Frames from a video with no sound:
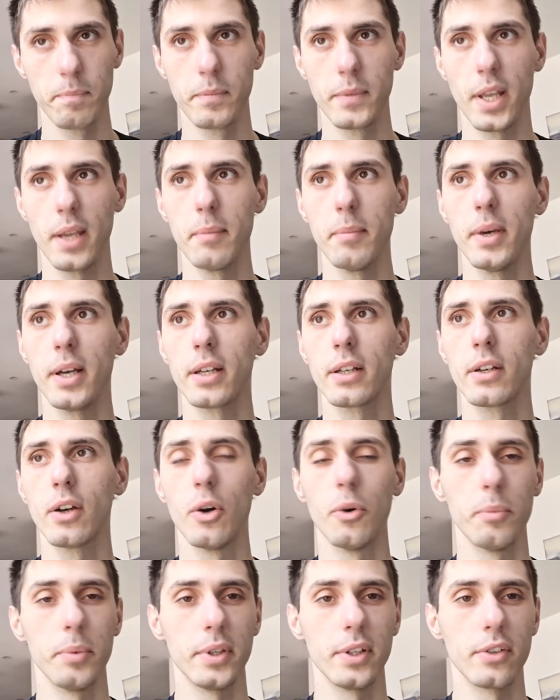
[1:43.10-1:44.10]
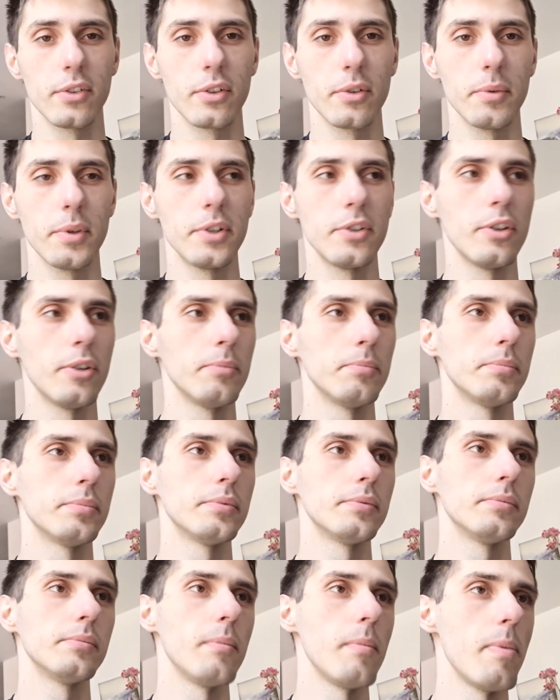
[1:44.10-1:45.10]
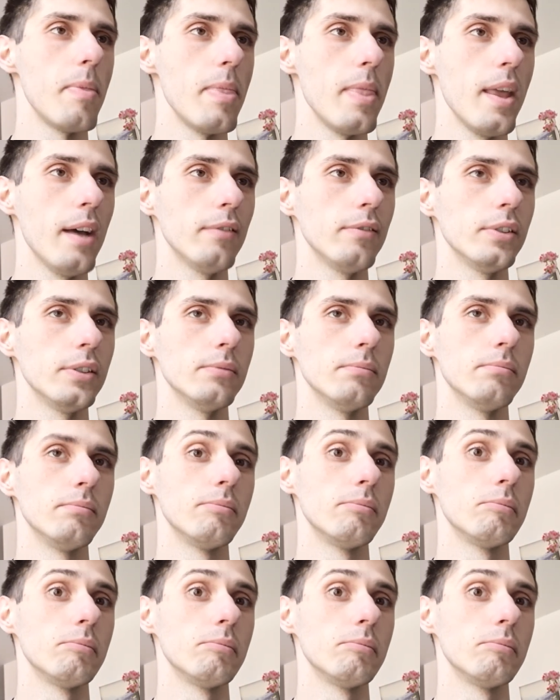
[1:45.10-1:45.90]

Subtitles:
came back hoping there's going to be a job. Nothing.